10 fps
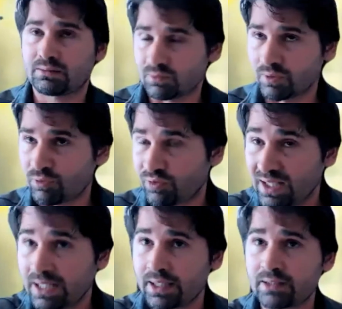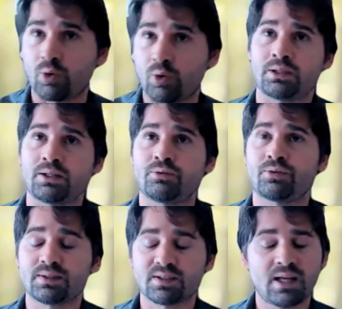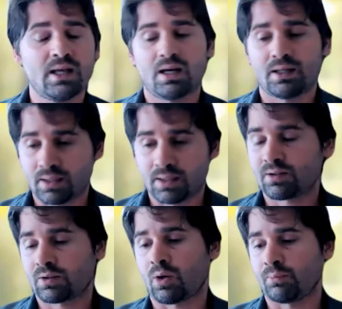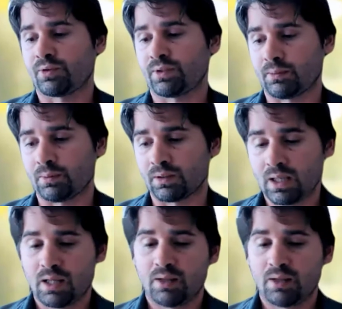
we're feeling that thermal difference, and that's not comfortable.